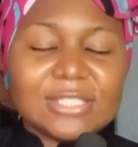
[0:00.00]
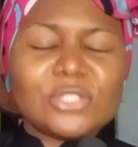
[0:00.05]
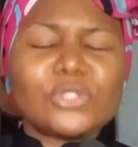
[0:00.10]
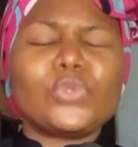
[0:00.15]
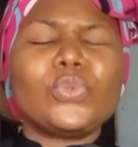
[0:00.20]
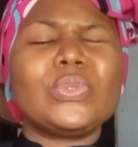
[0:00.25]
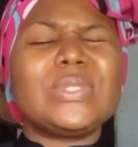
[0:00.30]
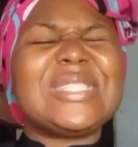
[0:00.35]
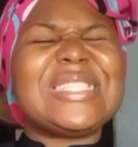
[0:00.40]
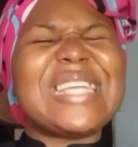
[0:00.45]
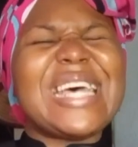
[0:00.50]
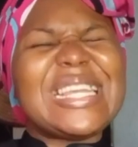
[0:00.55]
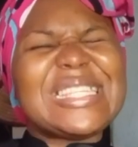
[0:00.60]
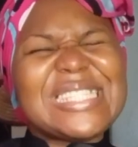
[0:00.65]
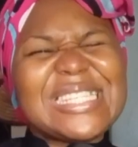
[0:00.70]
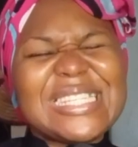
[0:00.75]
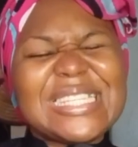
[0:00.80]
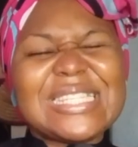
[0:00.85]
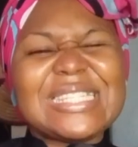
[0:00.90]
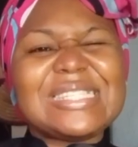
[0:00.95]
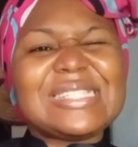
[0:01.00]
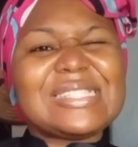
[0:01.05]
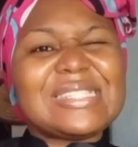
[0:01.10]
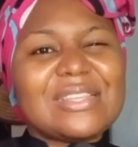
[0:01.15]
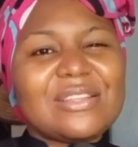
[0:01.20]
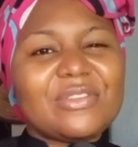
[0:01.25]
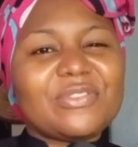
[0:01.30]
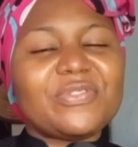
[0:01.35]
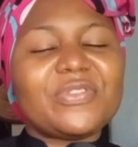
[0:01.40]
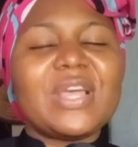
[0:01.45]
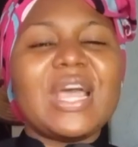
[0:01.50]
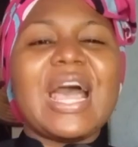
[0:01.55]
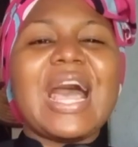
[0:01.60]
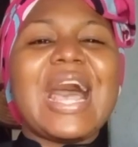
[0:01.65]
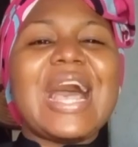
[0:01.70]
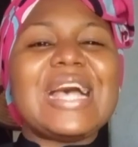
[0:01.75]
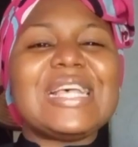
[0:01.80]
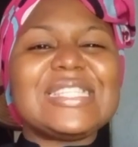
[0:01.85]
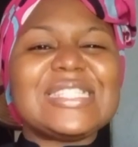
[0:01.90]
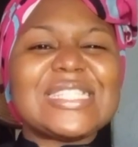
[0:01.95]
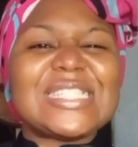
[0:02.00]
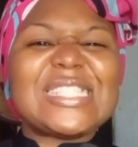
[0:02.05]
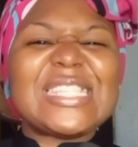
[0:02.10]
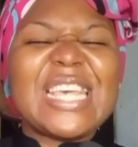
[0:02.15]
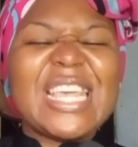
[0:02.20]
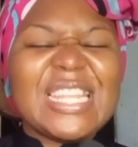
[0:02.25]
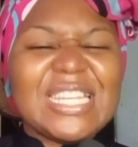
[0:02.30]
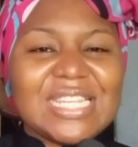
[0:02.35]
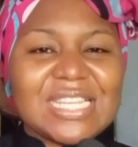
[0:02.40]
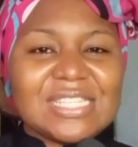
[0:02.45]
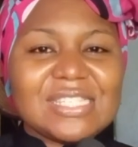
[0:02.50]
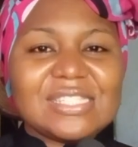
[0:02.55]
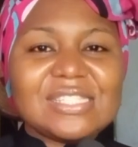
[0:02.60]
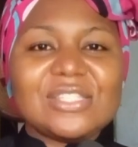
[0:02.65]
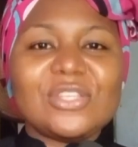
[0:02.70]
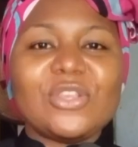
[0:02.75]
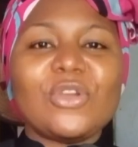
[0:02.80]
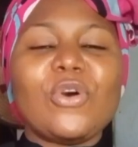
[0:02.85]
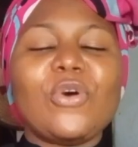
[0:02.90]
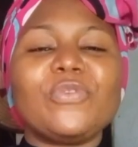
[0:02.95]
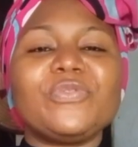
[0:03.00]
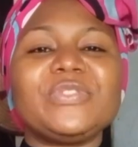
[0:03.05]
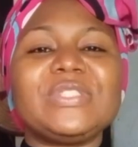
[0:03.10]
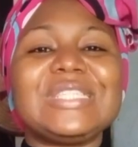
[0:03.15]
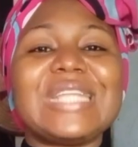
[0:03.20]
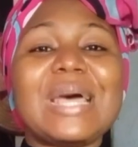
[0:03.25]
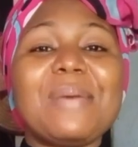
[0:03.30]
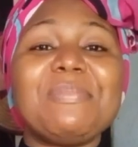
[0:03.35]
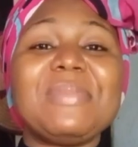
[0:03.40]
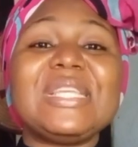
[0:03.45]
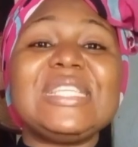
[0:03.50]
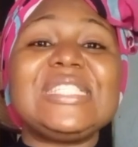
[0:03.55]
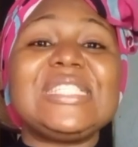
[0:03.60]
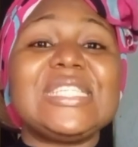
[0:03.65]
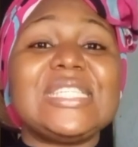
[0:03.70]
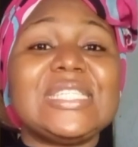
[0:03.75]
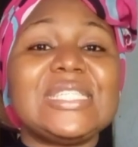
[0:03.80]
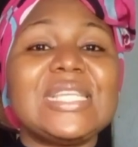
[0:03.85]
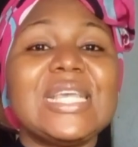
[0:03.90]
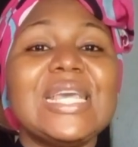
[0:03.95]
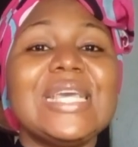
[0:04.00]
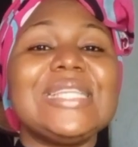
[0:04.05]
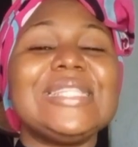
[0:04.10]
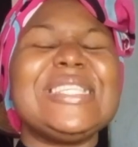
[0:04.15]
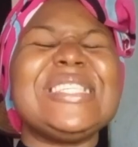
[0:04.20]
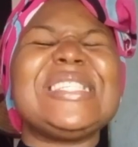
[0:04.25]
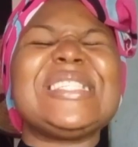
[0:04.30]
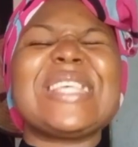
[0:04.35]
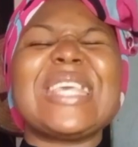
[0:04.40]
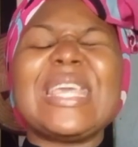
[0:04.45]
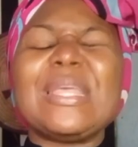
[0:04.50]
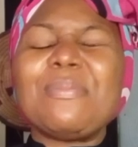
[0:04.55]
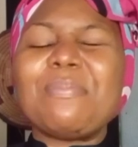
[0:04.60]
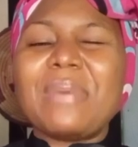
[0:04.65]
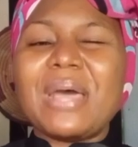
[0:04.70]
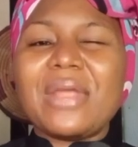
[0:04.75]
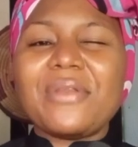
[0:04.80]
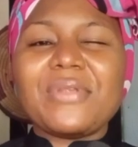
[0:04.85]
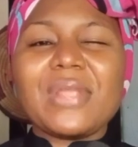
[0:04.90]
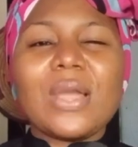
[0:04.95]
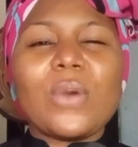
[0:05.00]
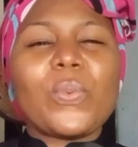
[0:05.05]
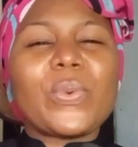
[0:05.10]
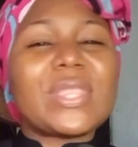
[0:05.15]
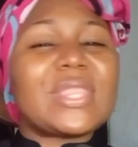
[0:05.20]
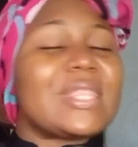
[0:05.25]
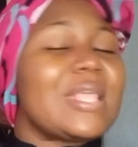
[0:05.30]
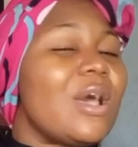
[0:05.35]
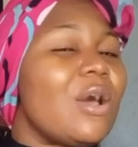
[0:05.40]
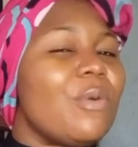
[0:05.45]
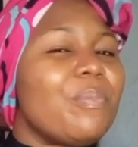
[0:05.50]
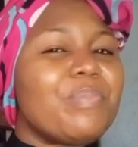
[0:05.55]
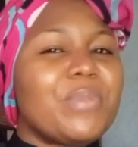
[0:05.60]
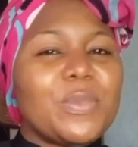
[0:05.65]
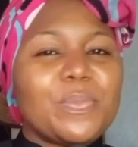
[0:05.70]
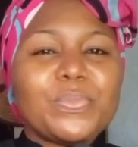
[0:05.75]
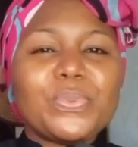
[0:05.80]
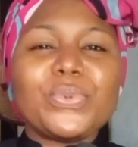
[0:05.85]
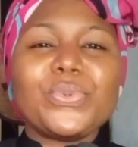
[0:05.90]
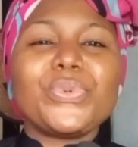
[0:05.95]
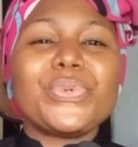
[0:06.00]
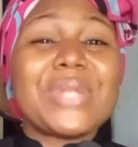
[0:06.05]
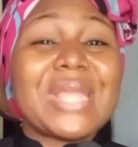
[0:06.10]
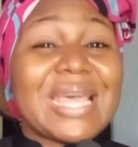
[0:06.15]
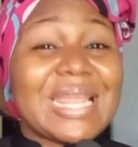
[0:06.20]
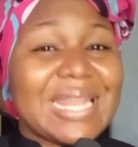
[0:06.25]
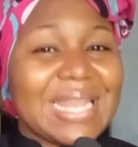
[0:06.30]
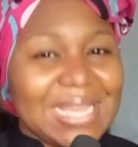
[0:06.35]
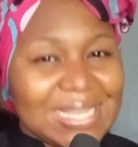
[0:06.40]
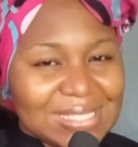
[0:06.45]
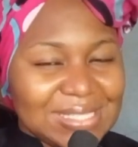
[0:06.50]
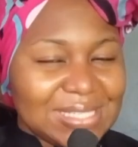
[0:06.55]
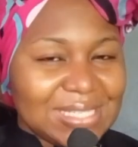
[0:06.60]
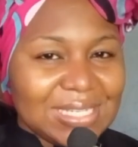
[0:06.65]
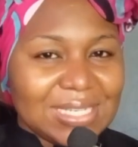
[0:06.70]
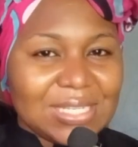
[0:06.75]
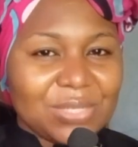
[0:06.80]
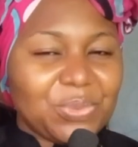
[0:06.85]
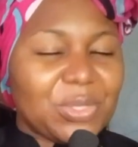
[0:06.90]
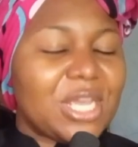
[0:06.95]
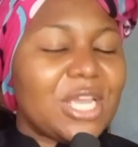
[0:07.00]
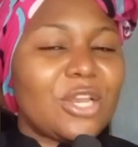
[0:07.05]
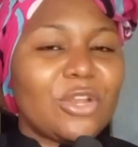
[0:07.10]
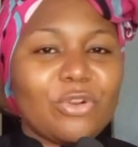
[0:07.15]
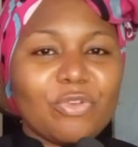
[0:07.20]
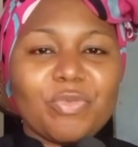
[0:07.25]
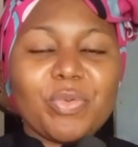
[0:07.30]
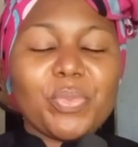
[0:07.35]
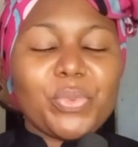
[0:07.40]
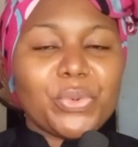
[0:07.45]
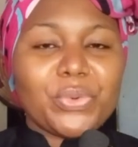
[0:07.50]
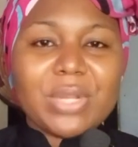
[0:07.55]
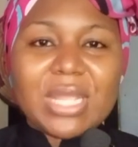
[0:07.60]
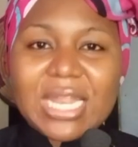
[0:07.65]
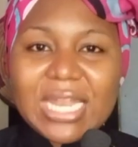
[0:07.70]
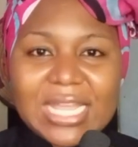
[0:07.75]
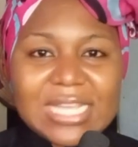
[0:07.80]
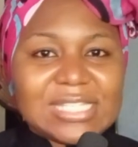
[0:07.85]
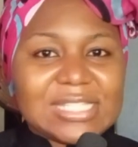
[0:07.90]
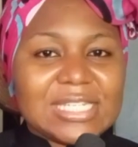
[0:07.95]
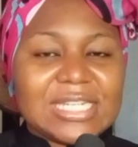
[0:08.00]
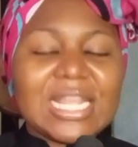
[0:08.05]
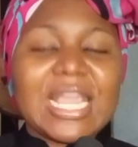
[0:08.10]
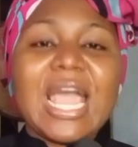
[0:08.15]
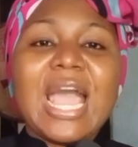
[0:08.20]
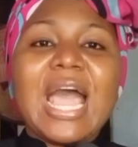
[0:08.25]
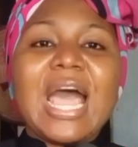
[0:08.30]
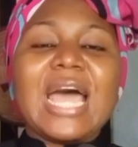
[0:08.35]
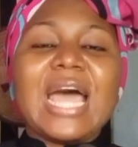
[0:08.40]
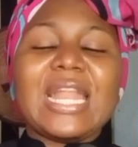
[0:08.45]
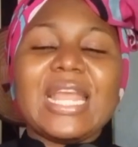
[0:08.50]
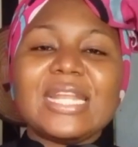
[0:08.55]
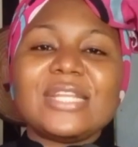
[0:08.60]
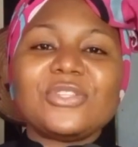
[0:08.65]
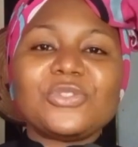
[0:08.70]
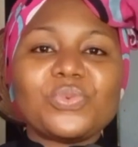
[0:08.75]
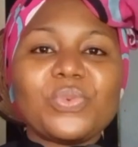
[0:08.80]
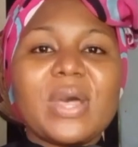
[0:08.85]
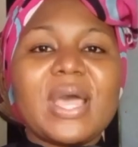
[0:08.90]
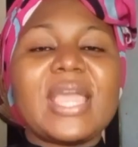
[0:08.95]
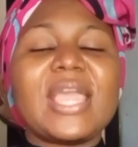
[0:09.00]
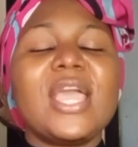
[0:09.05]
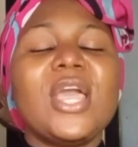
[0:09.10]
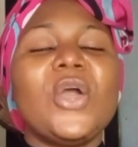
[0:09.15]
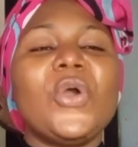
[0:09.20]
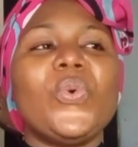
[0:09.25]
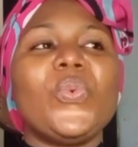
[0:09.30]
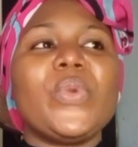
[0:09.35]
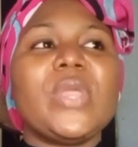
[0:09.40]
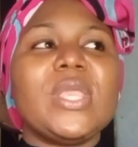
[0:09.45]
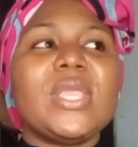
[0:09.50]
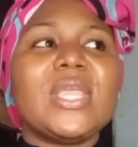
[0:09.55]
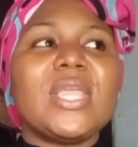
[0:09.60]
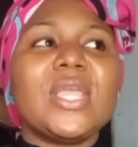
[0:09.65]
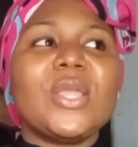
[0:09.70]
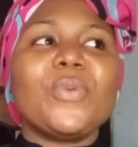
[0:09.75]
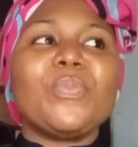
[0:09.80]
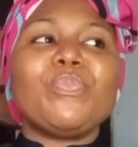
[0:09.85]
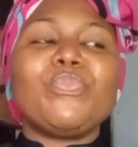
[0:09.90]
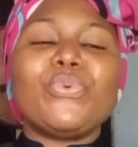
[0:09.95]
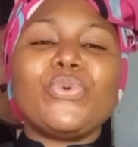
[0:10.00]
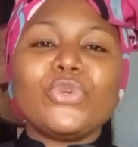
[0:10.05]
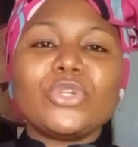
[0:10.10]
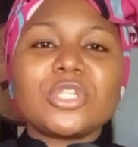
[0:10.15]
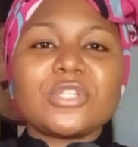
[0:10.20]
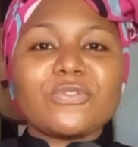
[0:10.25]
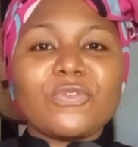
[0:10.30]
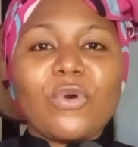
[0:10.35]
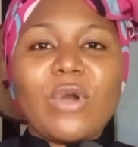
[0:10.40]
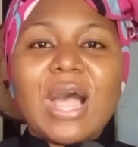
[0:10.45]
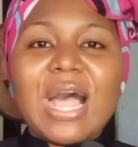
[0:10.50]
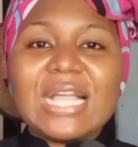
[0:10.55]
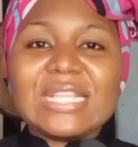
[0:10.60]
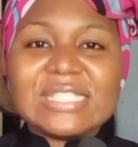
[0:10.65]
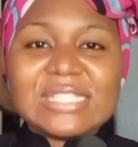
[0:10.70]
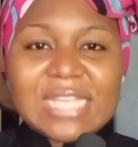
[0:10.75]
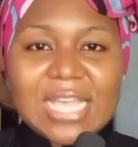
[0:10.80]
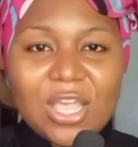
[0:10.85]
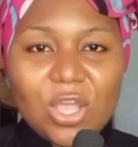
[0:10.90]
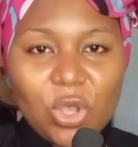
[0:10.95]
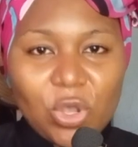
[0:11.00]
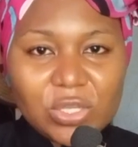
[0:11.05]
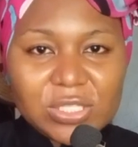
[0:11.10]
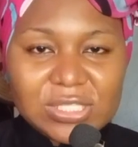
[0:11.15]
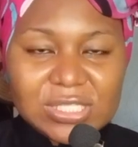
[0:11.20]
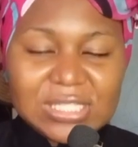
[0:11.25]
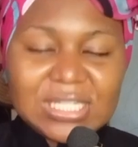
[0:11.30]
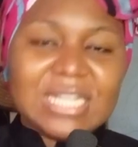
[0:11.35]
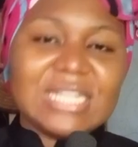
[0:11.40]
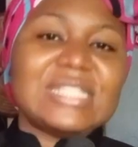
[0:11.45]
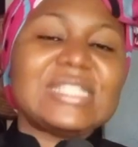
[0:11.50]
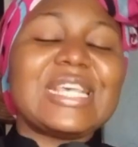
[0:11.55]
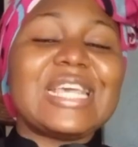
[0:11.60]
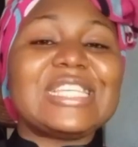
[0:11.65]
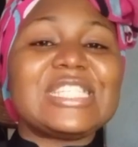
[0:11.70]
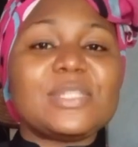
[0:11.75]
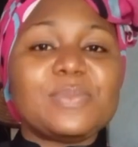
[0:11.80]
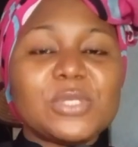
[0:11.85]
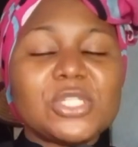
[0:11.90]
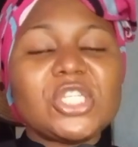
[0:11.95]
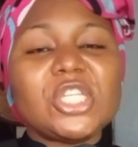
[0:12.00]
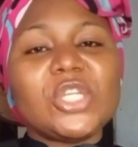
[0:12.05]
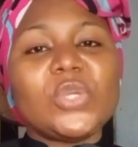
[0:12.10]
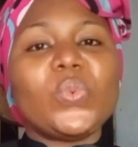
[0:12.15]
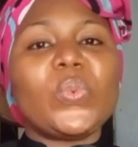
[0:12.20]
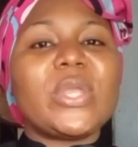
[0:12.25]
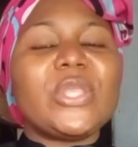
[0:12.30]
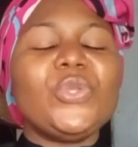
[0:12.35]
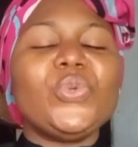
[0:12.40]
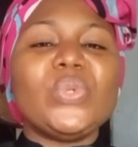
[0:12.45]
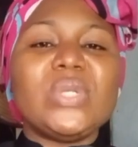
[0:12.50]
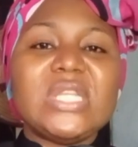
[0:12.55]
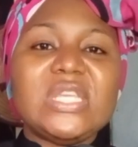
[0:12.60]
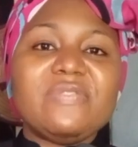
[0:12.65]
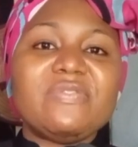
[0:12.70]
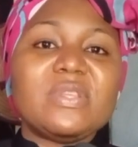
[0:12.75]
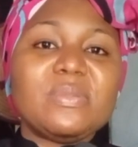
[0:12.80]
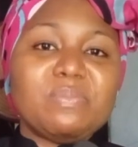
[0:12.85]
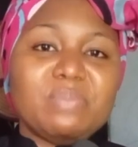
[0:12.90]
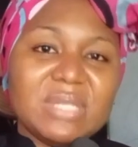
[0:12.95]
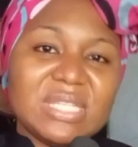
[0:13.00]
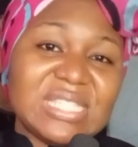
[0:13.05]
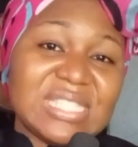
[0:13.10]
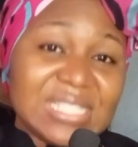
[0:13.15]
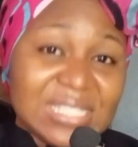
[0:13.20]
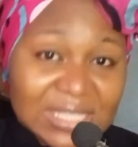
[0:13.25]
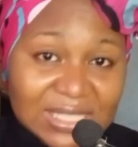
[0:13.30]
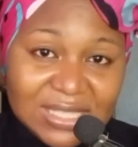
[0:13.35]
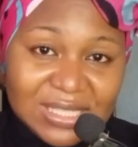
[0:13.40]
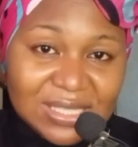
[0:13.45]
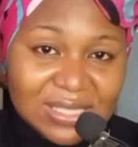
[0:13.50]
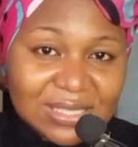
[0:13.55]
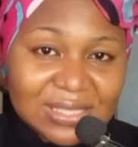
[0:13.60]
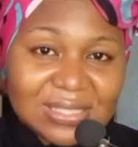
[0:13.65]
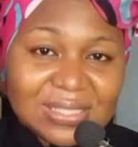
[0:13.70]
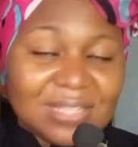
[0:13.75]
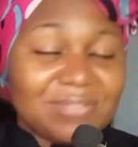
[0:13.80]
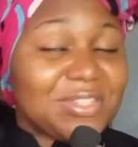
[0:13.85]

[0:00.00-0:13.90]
So that in itself has the tendency of damaging the skin barrier without people realizing it. Where a lot of people realizing it, and that is why we push for antioxidants, especially when you live in big cities.